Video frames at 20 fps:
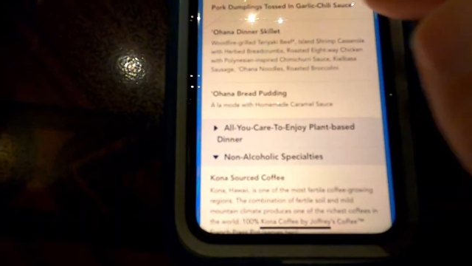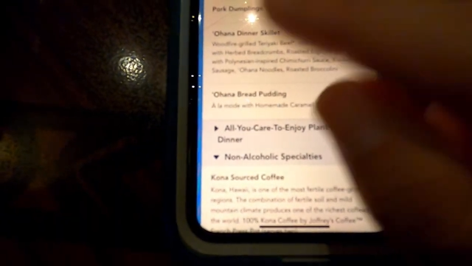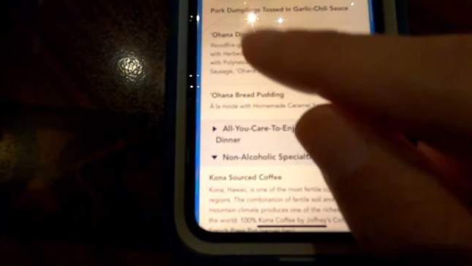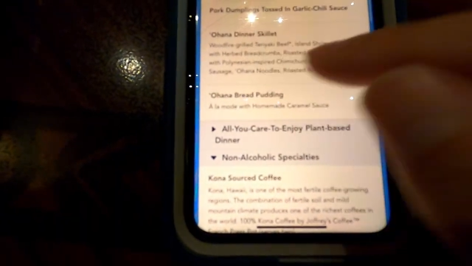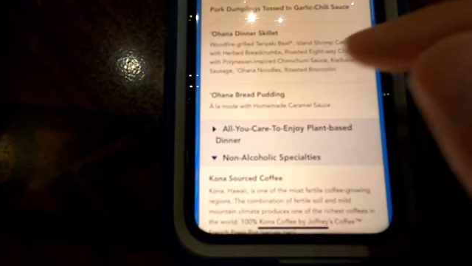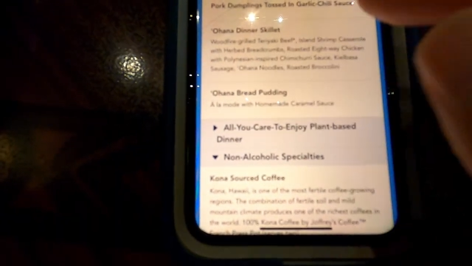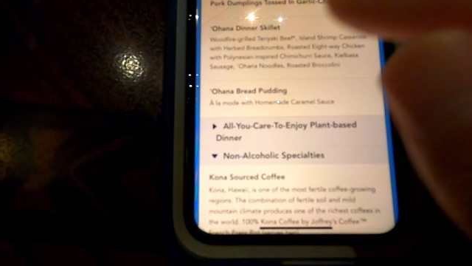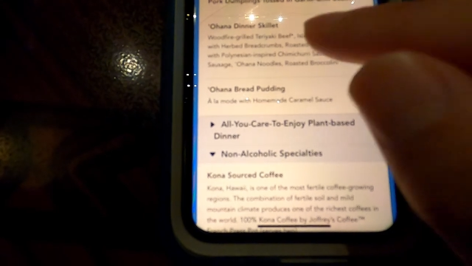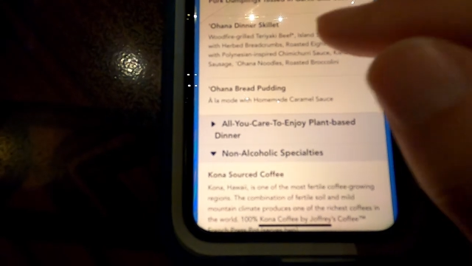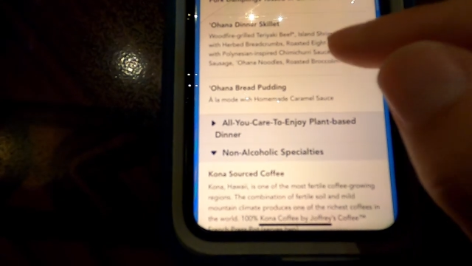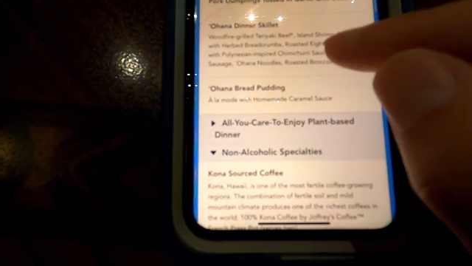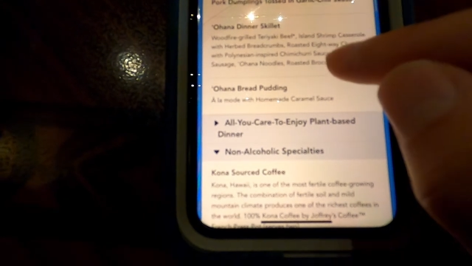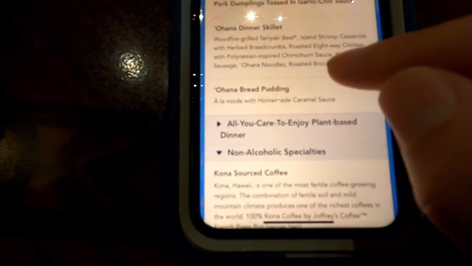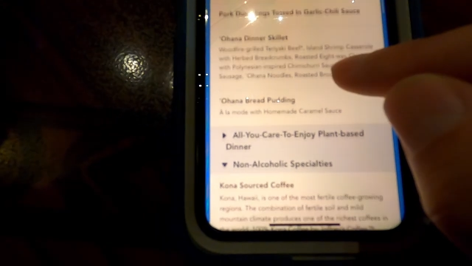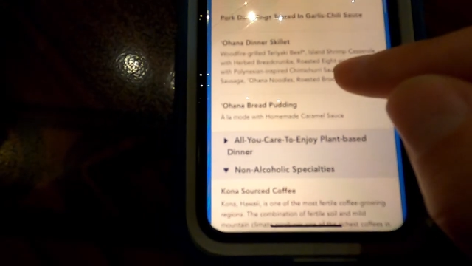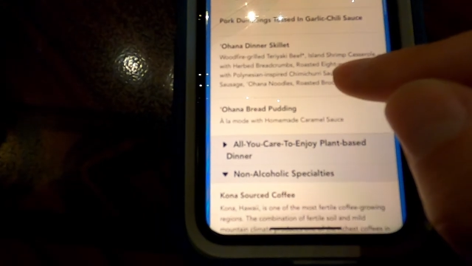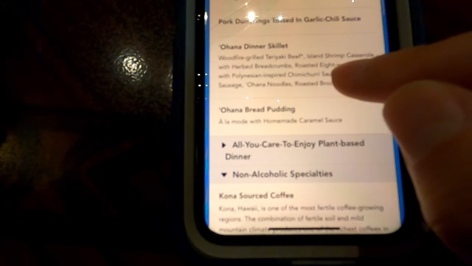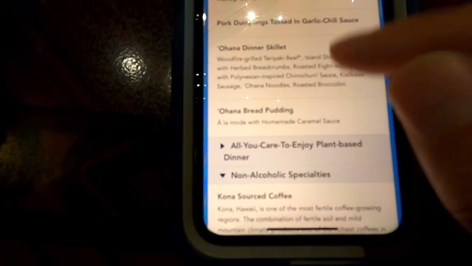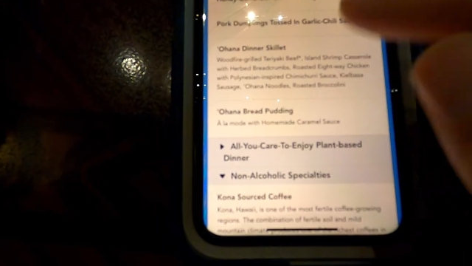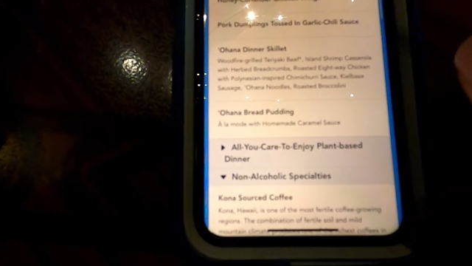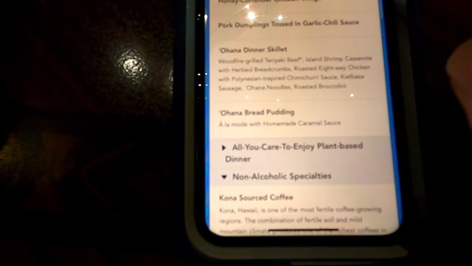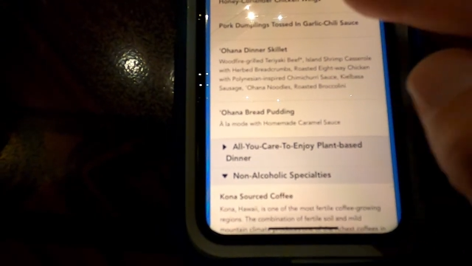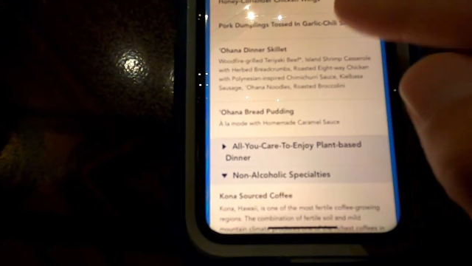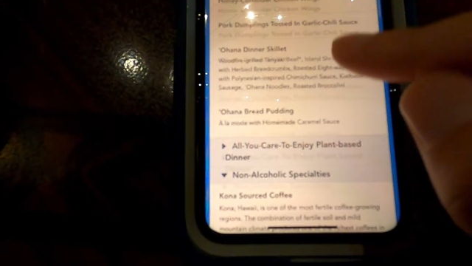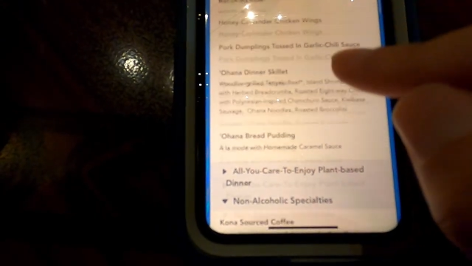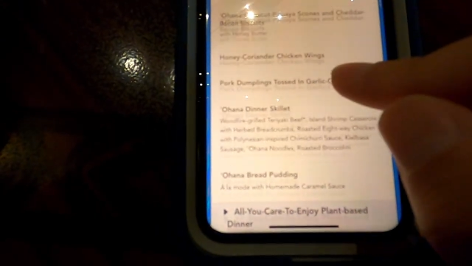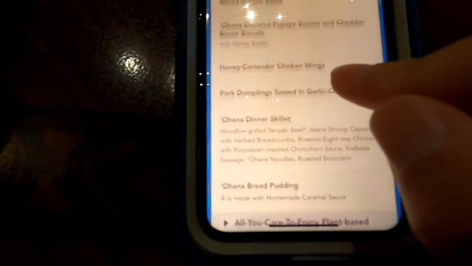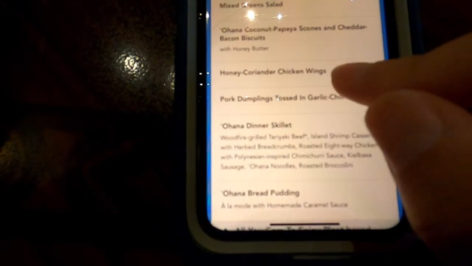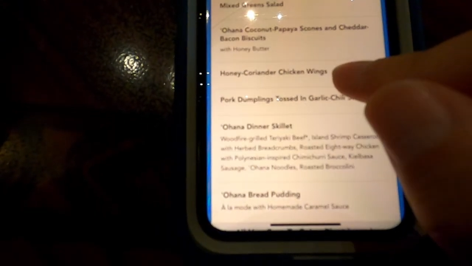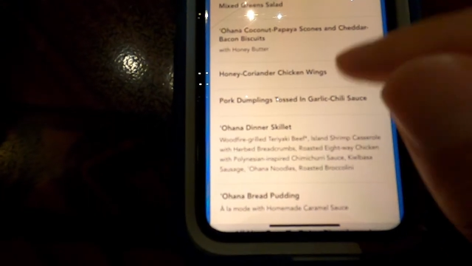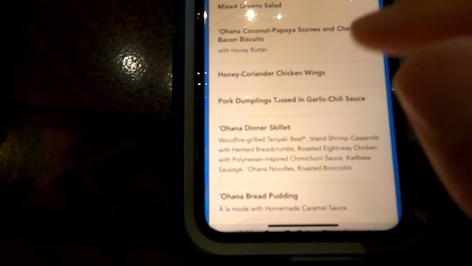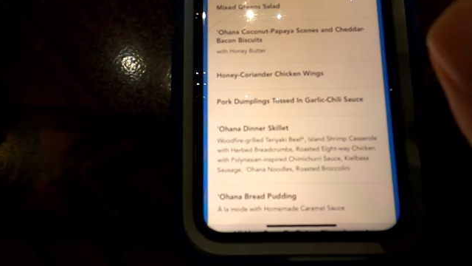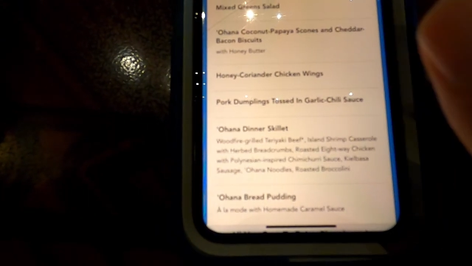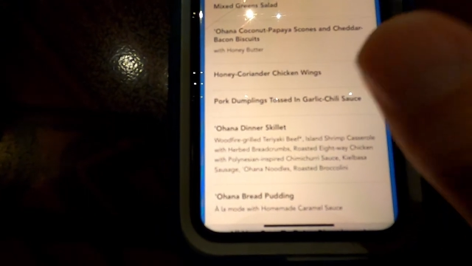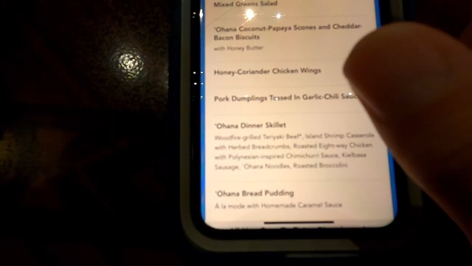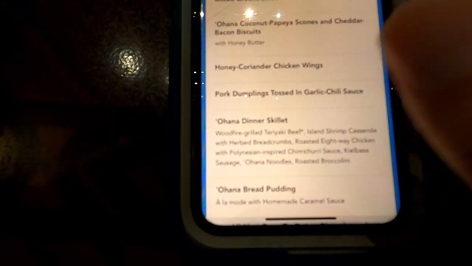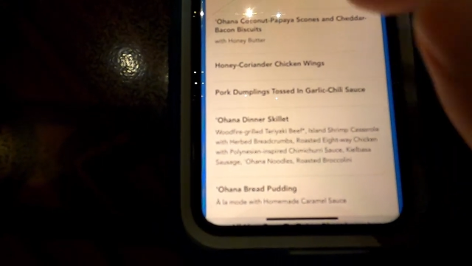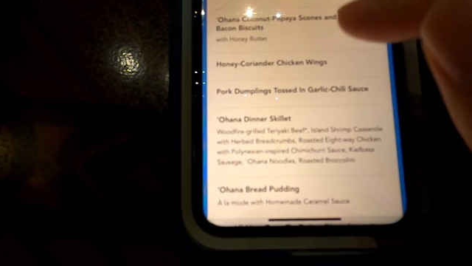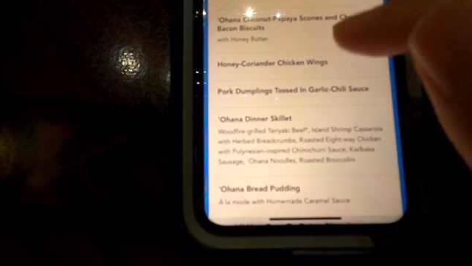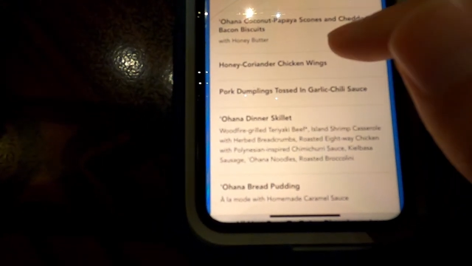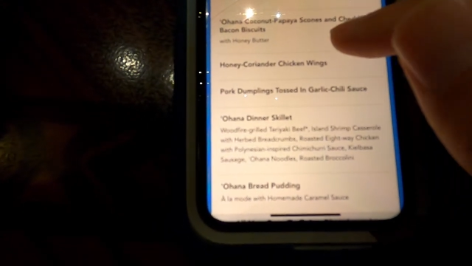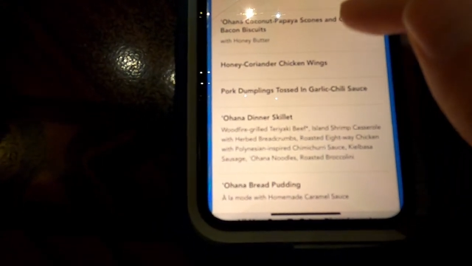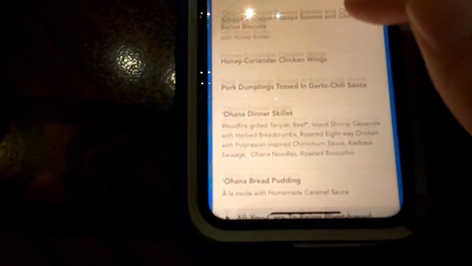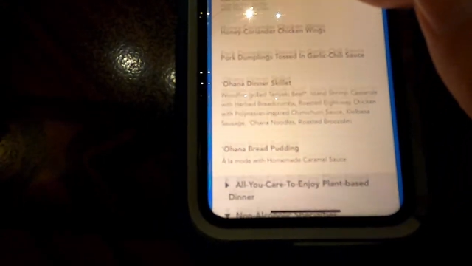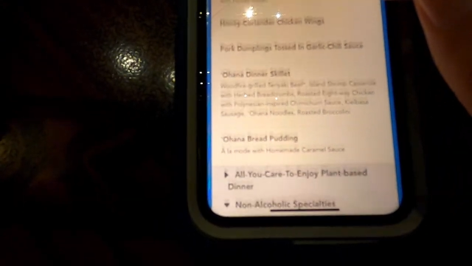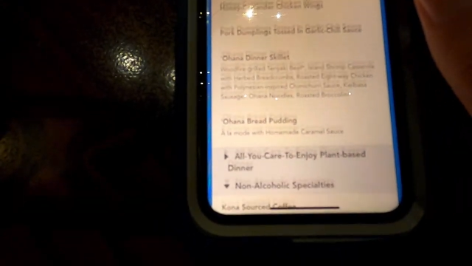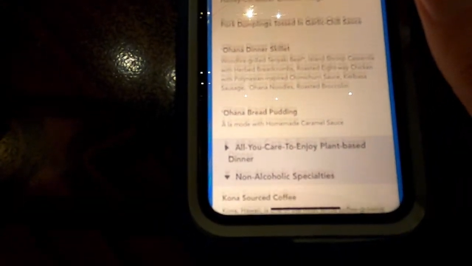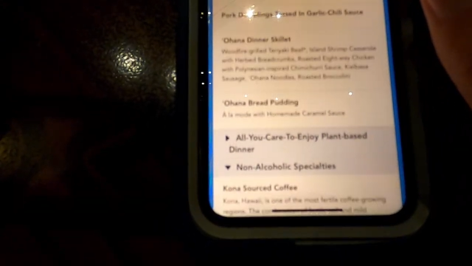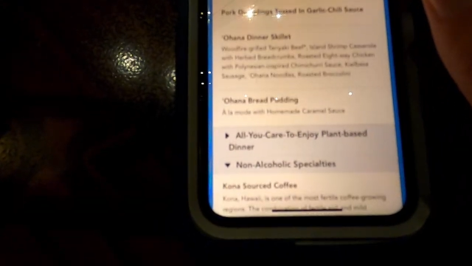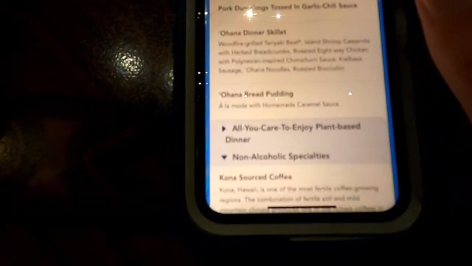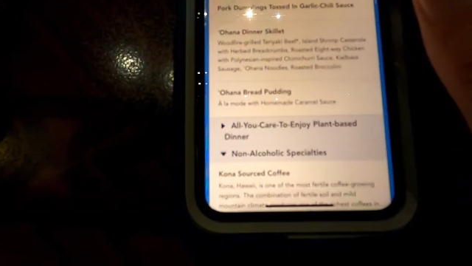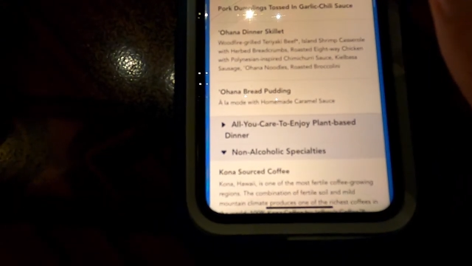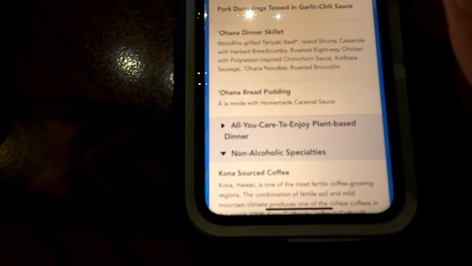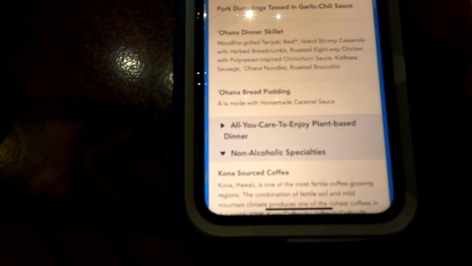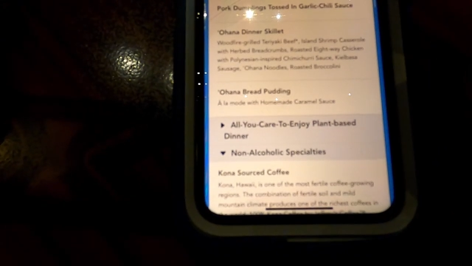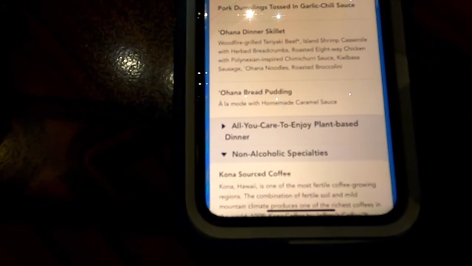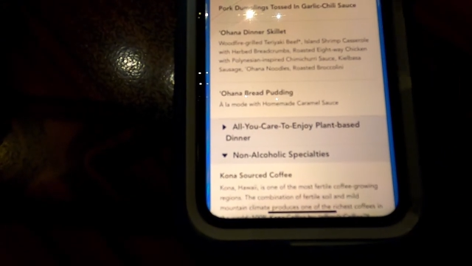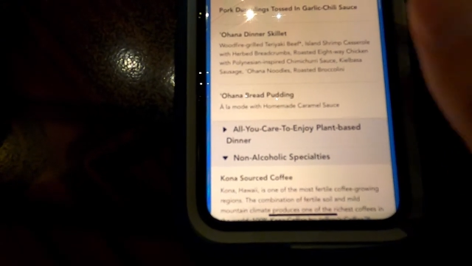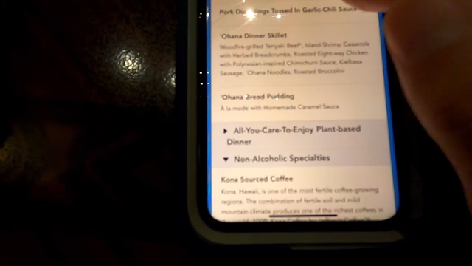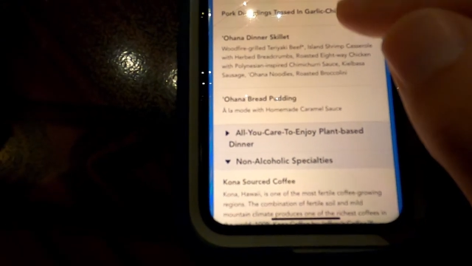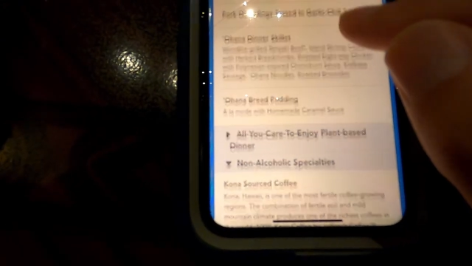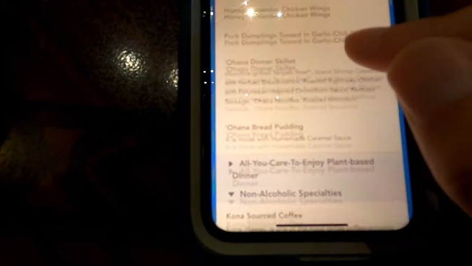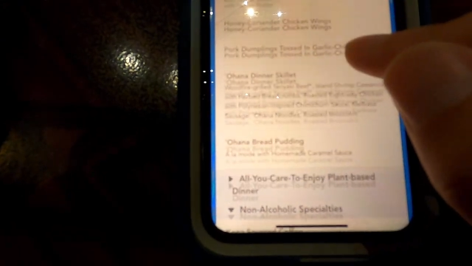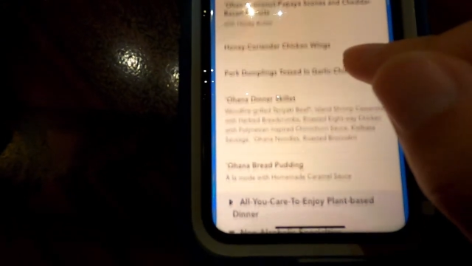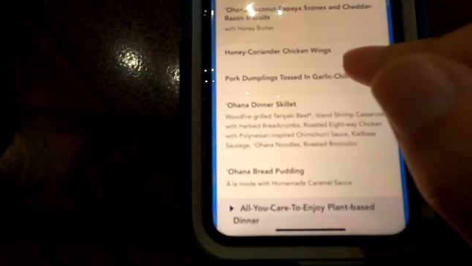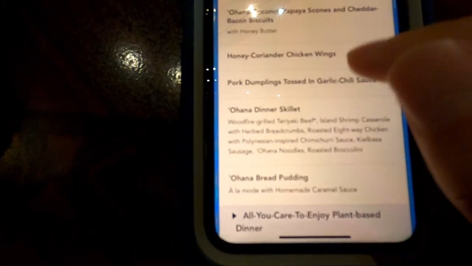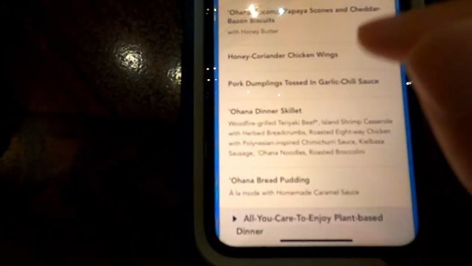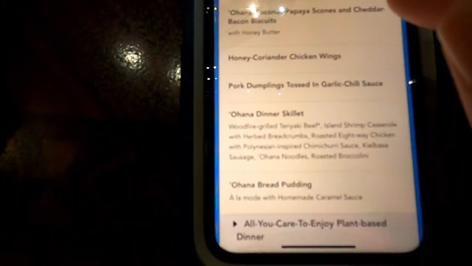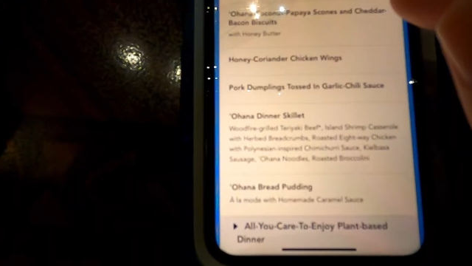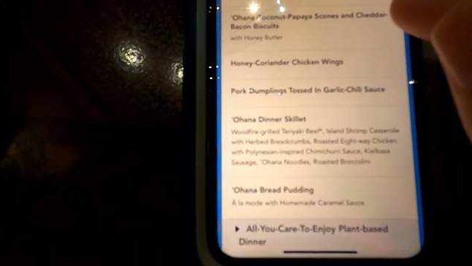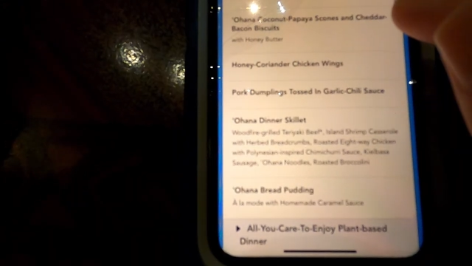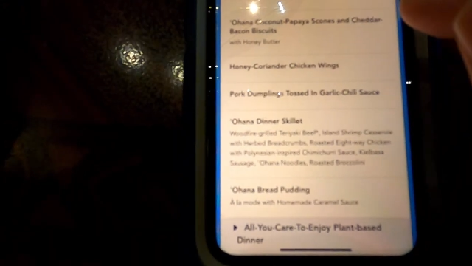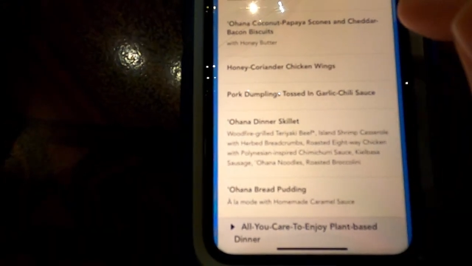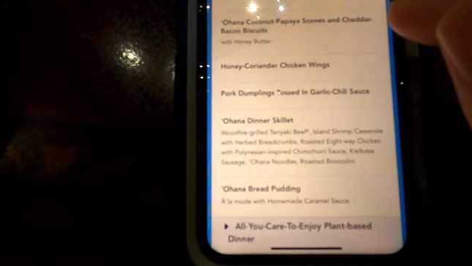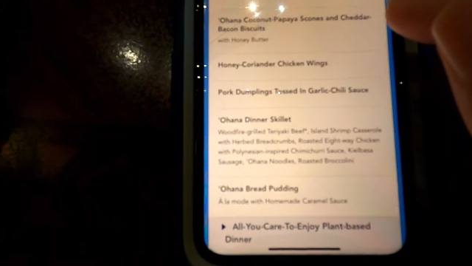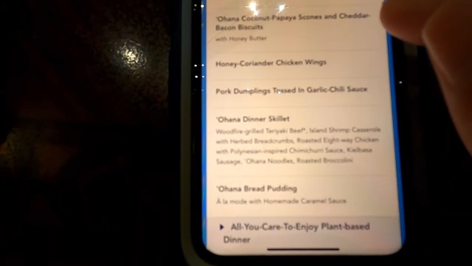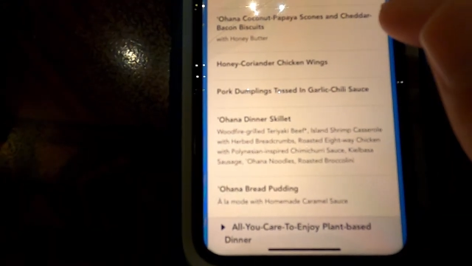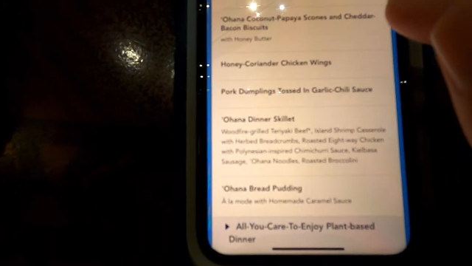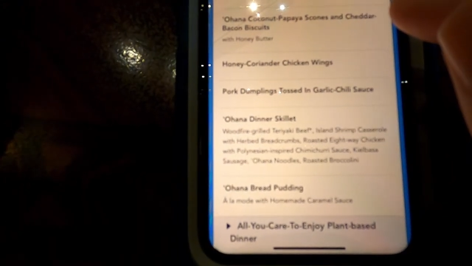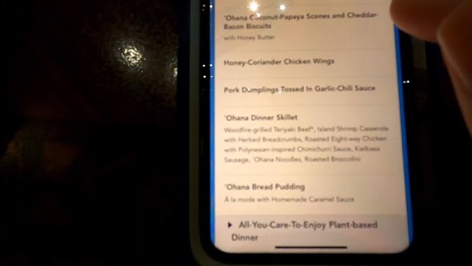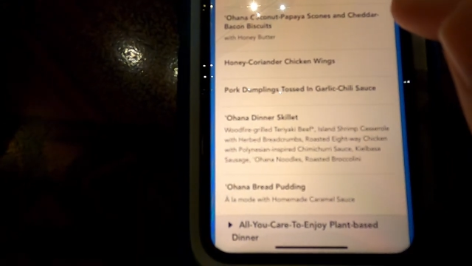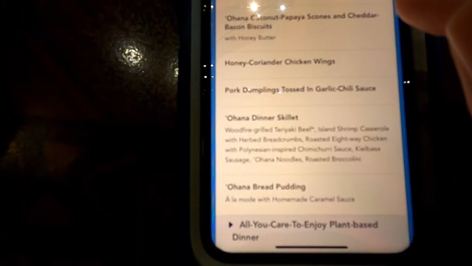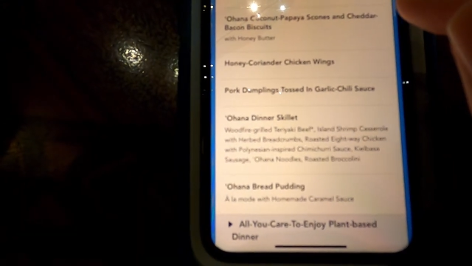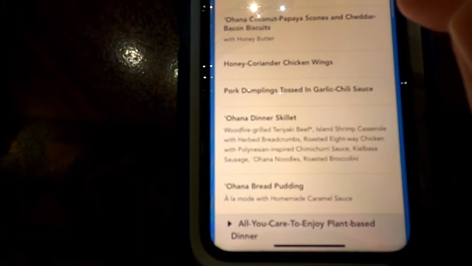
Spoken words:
No face is visible, so there are no lips to read.